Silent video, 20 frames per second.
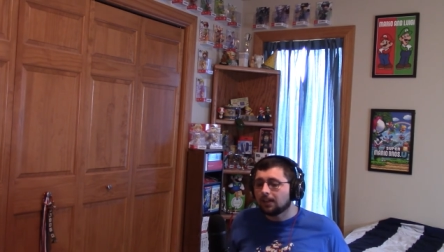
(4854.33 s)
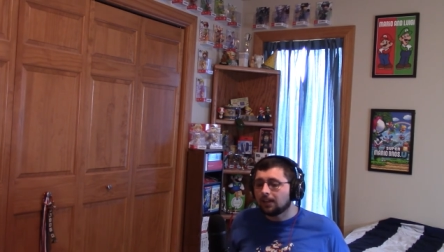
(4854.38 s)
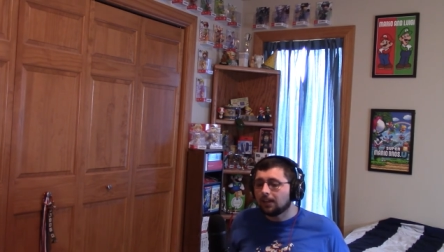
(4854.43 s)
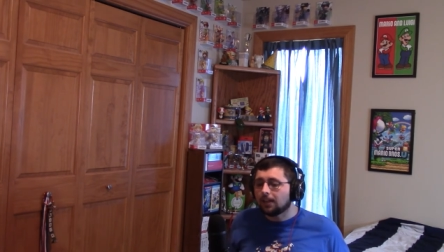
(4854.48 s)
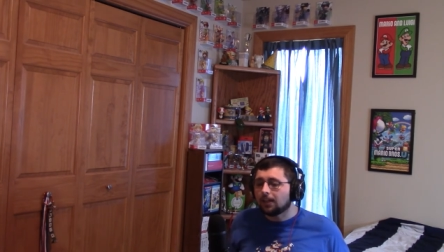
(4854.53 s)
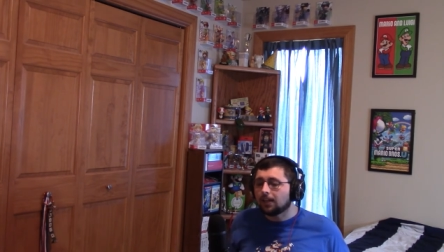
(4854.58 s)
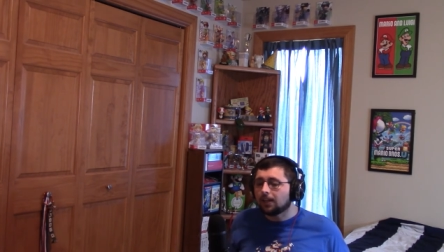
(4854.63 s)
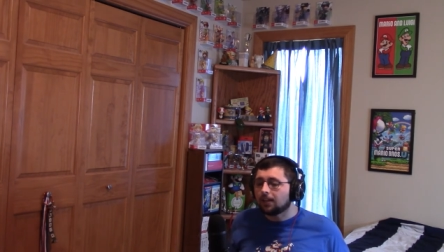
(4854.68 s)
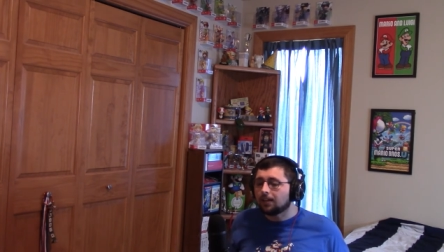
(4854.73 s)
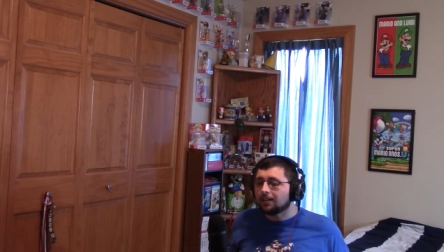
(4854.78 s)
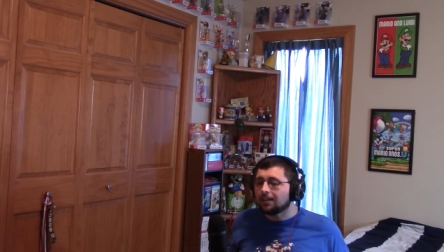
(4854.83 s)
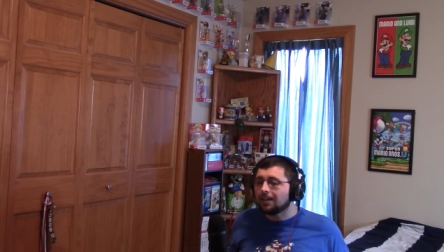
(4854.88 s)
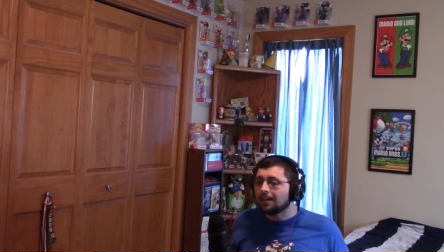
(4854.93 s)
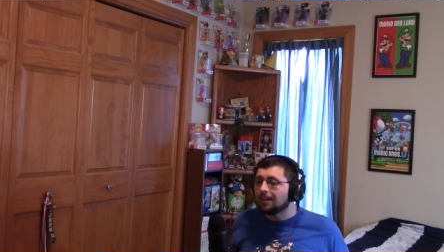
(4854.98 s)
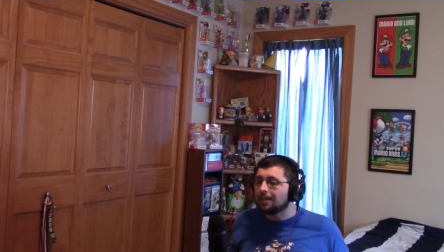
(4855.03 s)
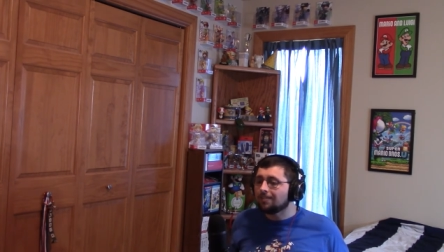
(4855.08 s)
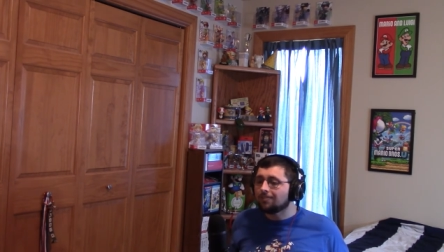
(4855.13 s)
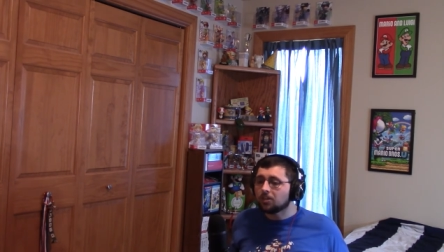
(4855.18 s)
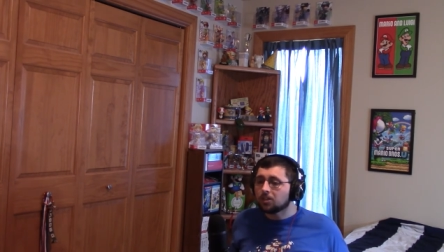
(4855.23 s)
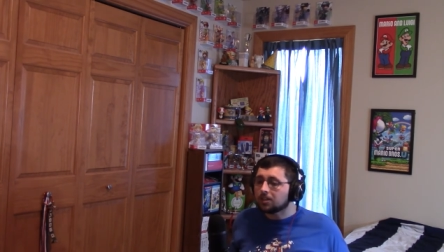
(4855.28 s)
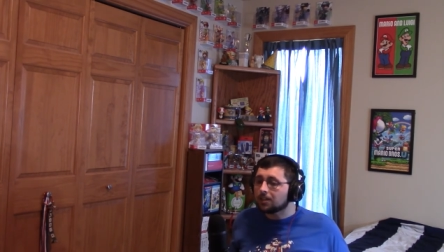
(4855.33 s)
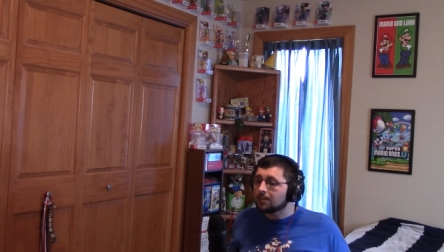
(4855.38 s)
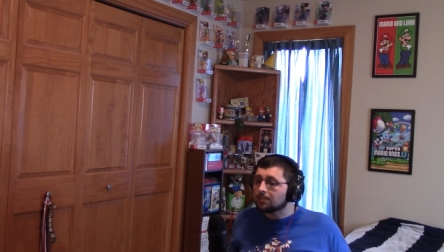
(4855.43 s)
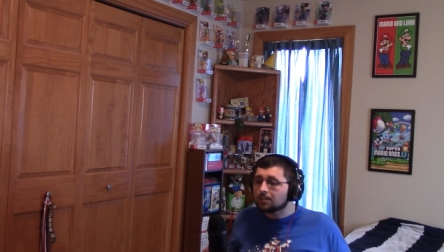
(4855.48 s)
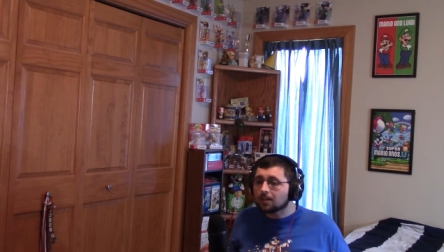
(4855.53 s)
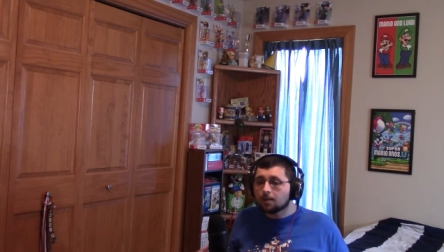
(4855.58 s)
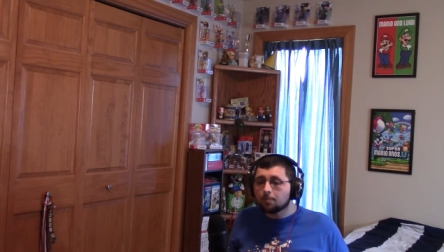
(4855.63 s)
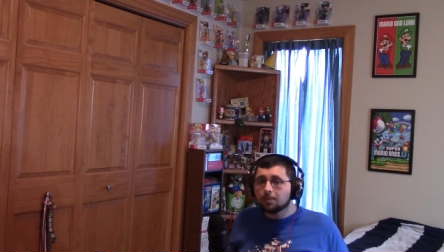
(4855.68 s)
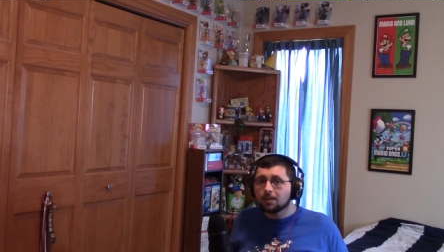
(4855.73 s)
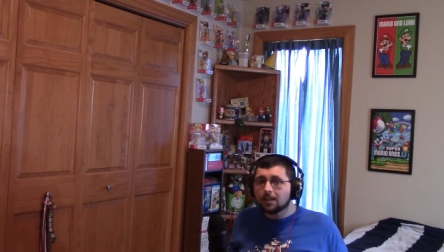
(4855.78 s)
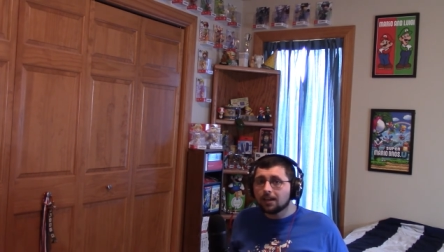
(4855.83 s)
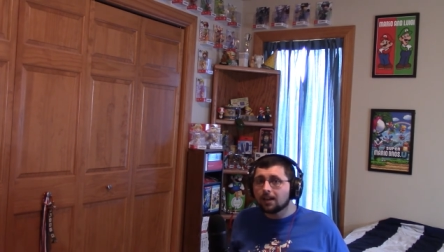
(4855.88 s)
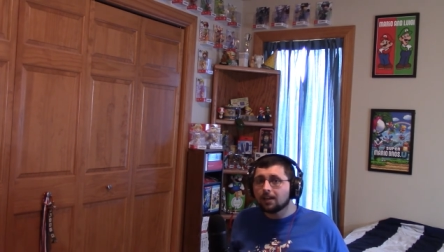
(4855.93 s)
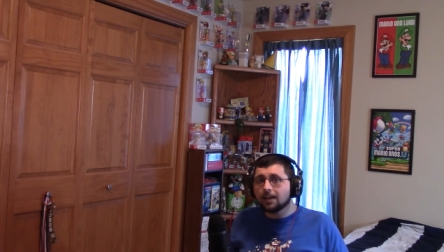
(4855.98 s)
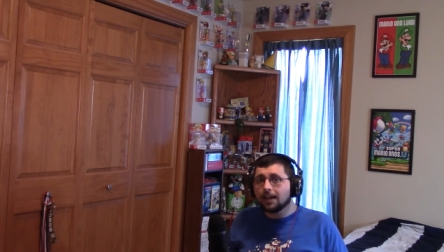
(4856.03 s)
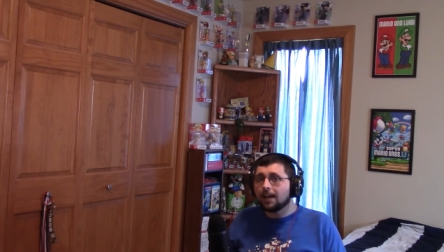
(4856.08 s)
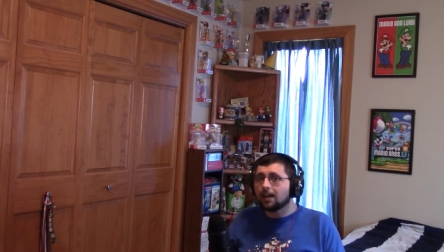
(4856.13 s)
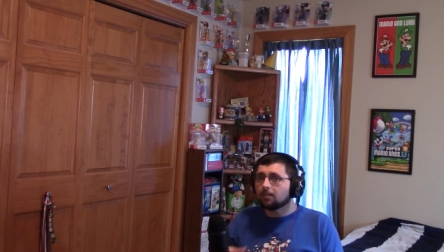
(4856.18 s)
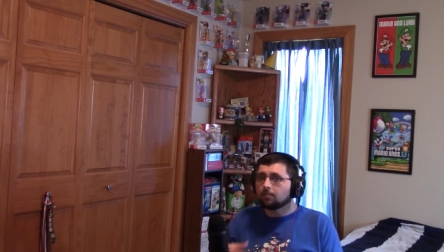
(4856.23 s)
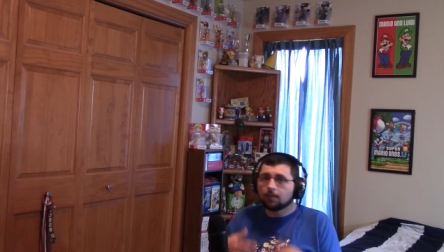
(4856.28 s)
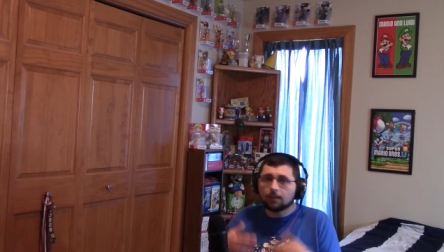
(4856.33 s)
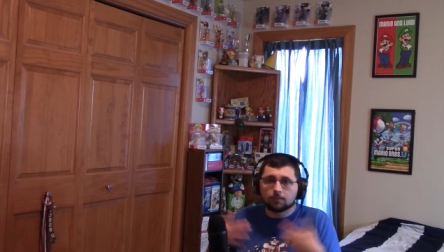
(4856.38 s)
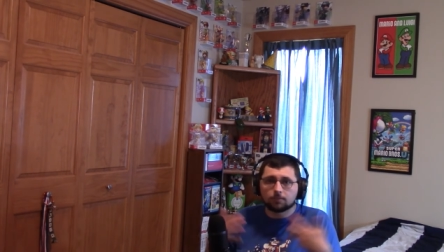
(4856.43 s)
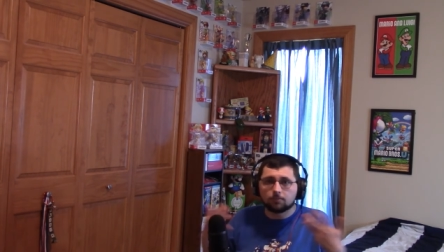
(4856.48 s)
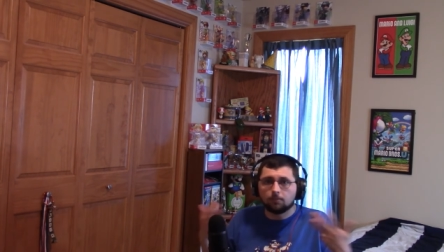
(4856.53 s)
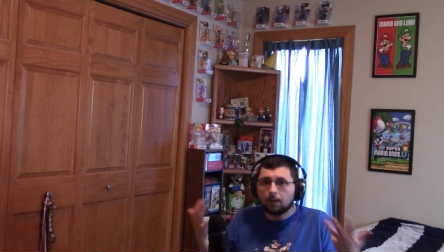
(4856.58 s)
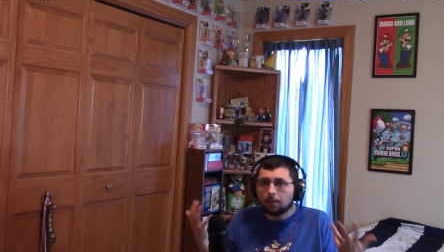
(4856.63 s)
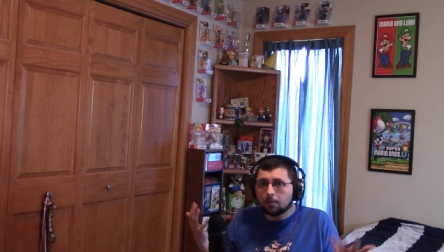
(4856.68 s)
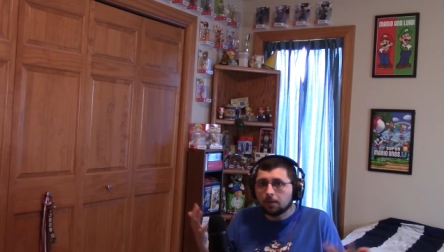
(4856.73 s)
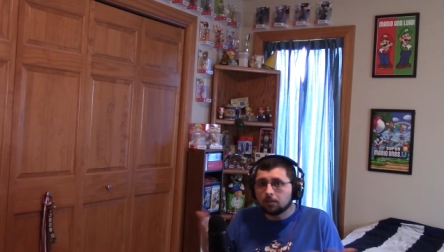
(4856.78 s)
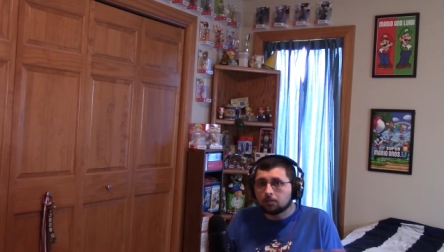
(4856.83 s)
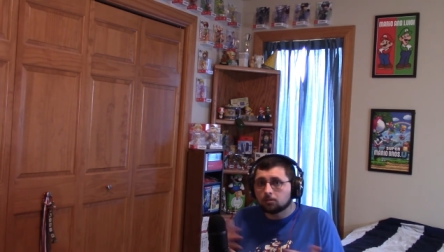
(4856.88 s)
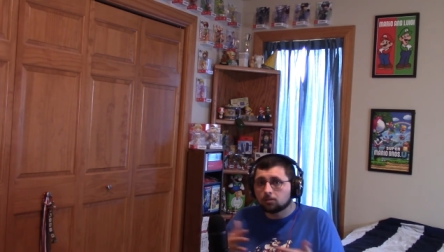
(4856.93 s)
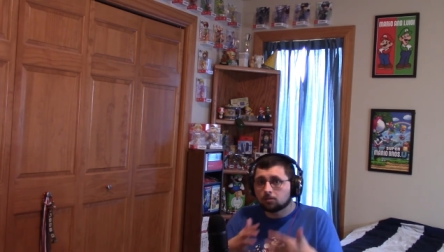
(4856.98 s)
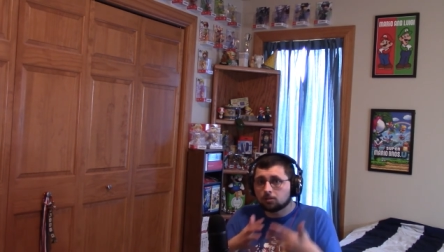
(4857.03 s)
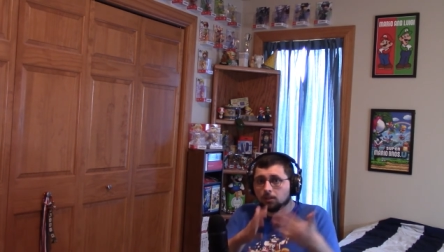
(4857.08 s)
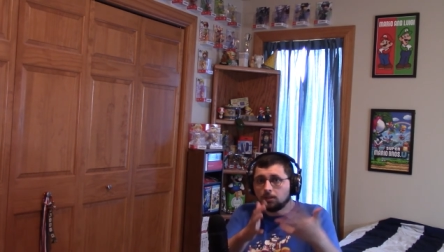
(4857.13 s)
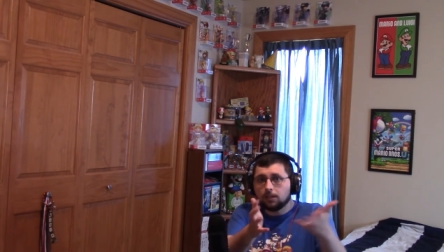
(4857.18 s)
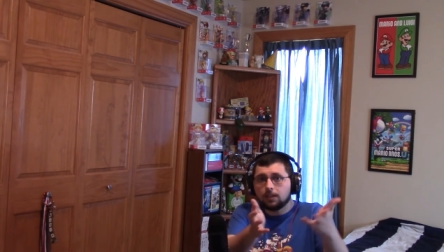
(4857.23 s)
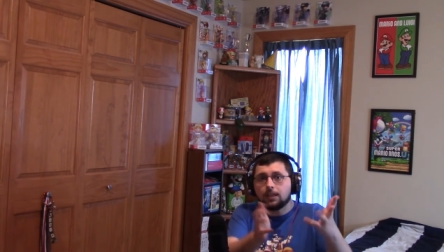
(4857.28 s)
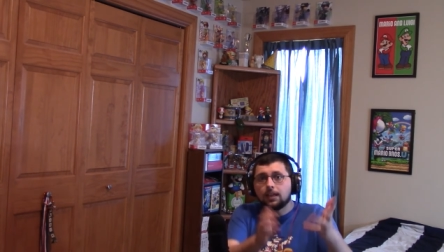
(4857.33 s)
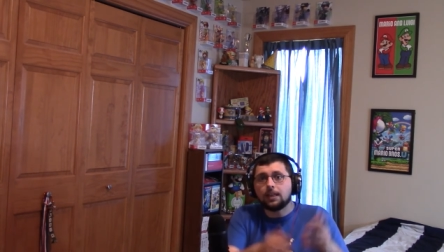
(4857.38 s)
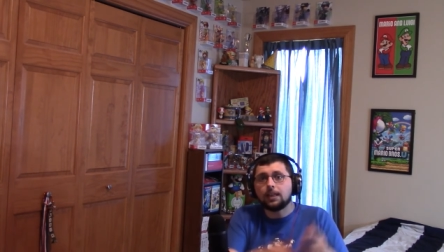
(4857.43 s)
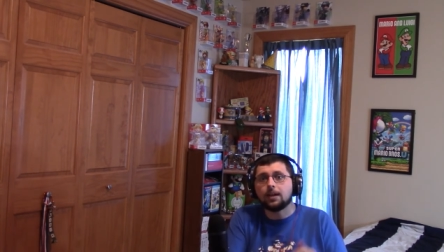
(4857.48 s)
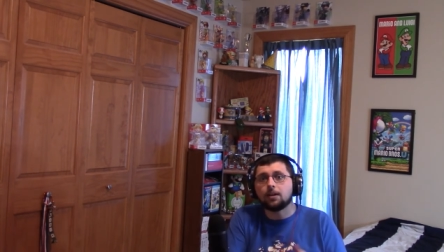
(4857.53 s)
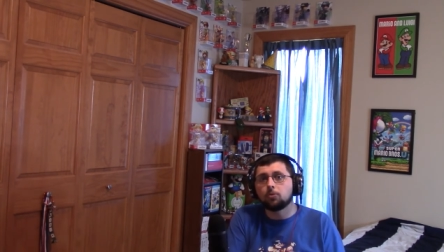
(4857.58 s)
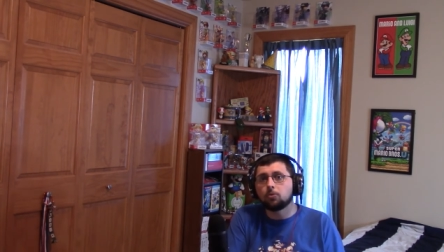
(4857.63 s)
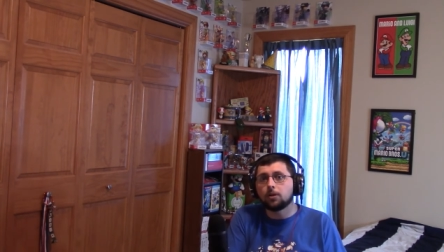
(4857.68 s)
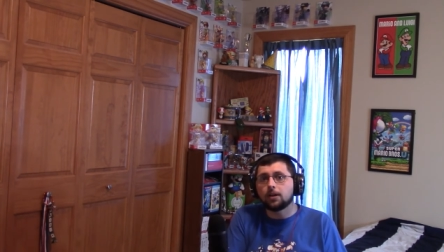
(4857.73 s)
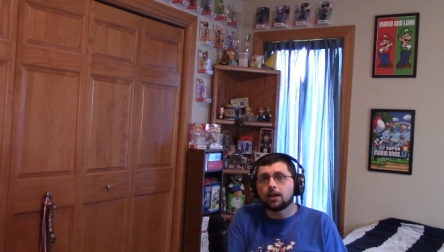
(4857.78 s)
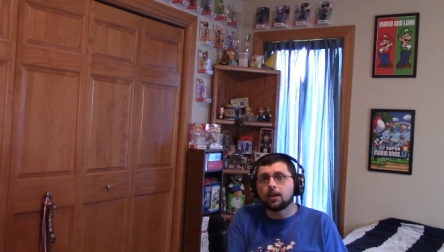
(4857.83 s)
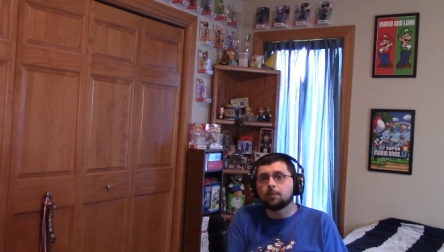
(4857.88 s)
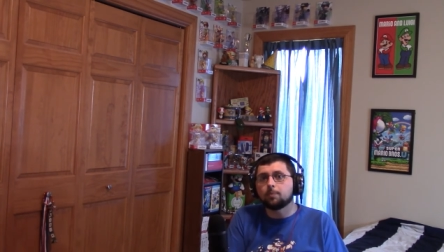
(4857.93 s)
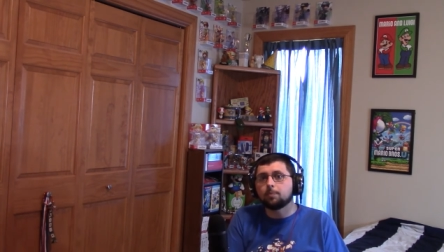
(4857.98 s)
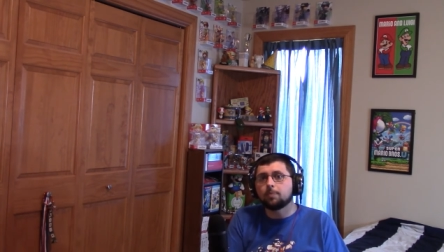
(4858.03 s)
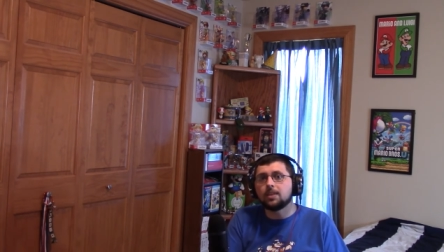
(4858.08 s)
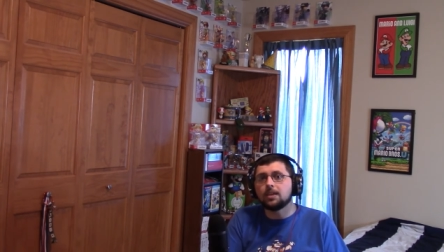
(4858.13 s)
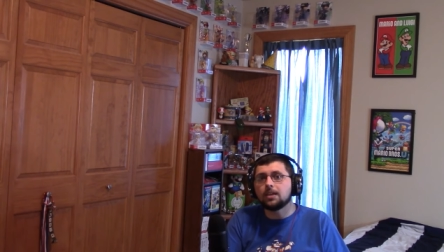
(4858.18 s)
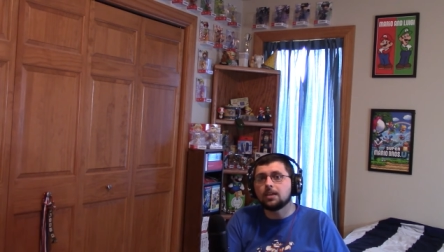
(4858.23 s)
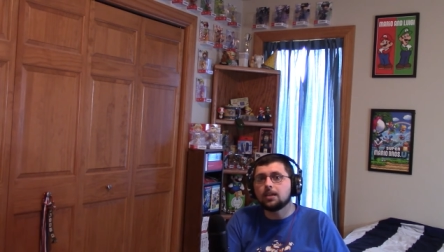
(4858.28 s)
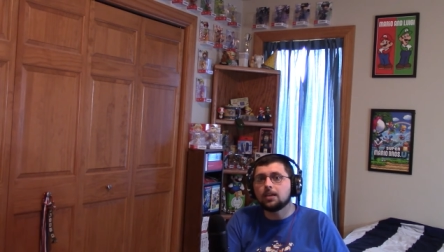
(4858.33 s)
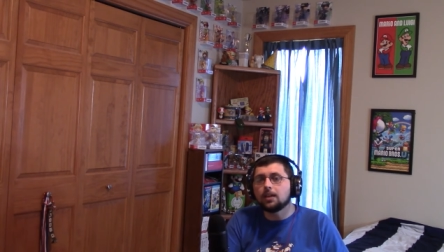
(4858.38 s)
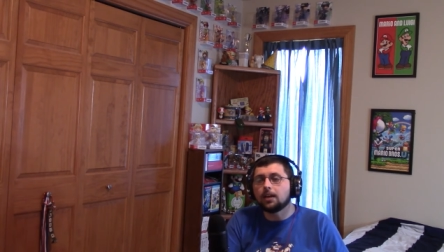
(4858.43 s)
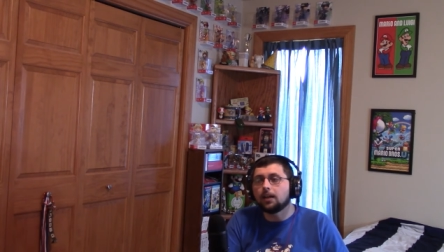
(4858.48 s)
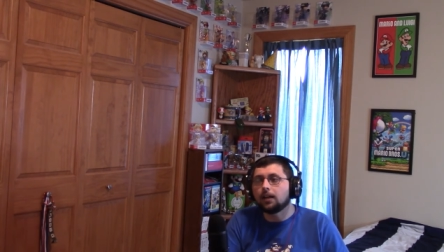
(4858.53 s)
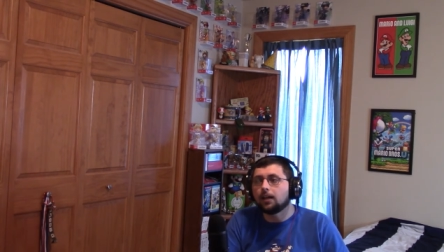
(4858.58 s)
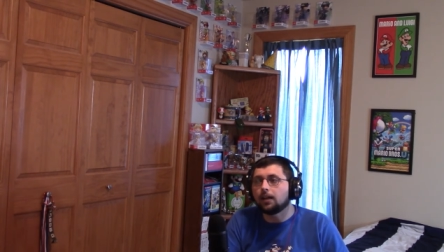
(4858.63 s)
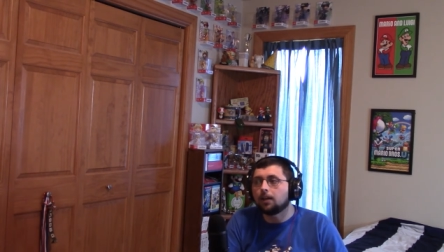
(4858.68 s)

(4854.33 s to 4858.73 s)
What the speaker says: If it does come to there, yeah, certainly that would help the